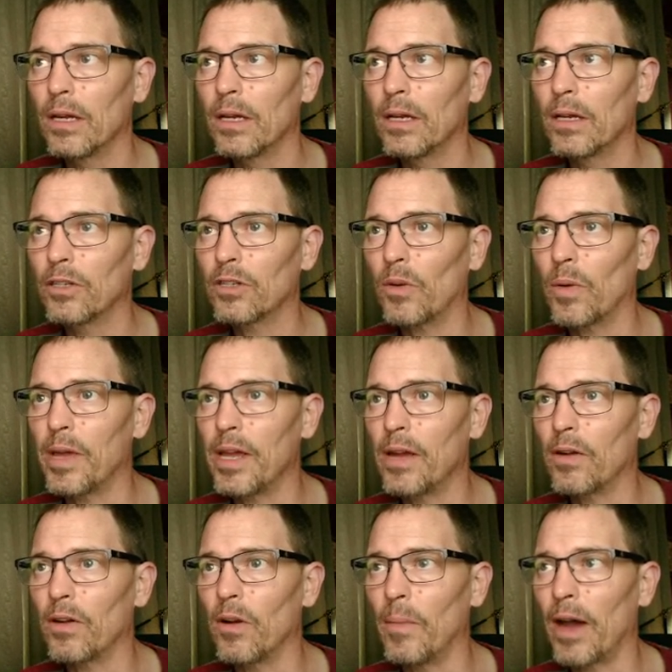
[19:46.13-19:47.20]
So
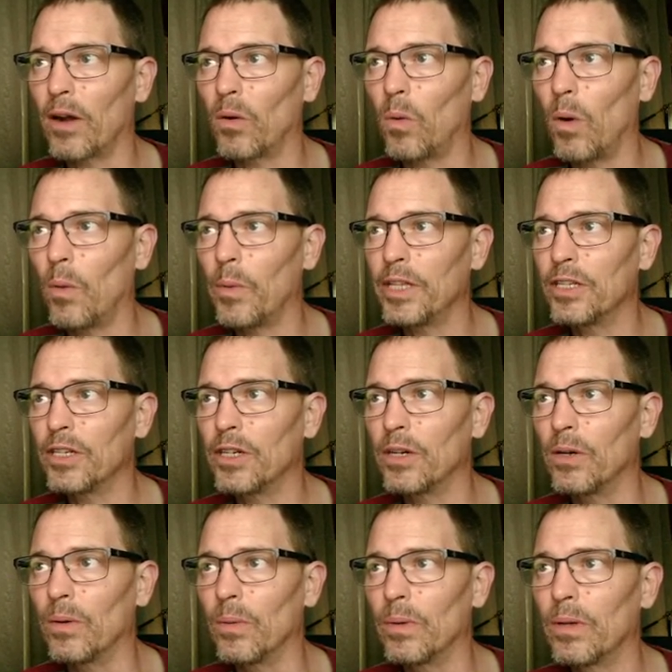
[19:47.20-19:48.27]
here, no matter what we
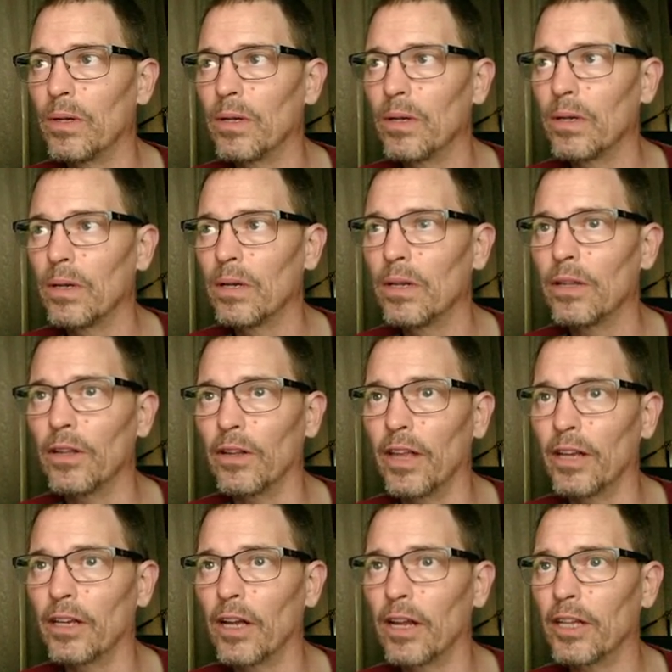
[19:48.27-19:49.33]
do, they're
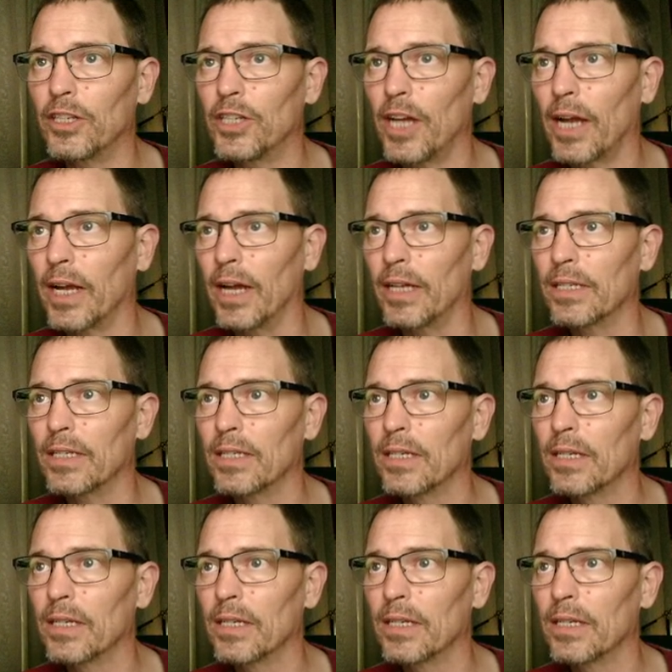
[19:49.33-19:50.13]
then going to check us.